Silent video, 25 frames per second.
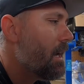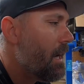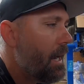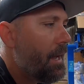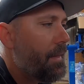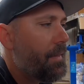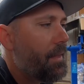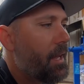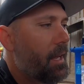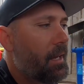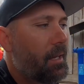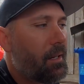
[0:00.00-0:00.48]

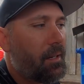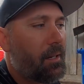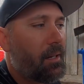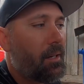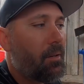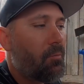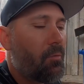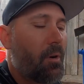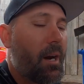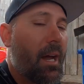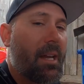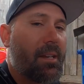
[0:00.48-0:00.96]
and then
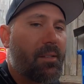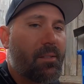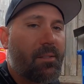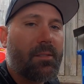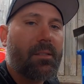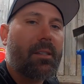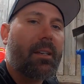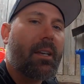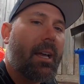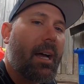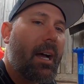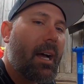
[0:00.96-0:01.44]

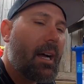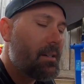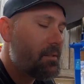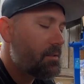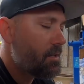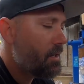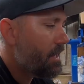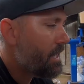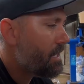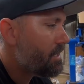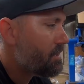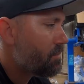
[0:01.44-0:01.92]
raises the car.
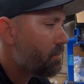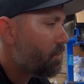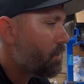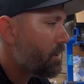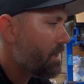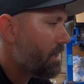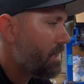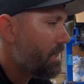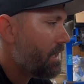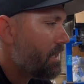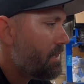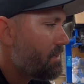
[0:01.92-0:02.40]
So that's
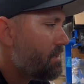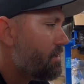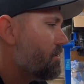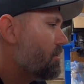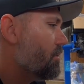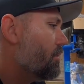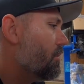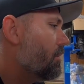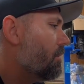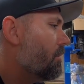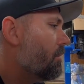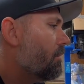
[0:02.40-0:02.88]
what you need to
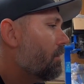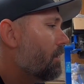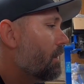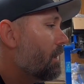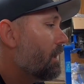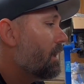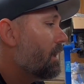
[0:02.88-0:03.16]
do.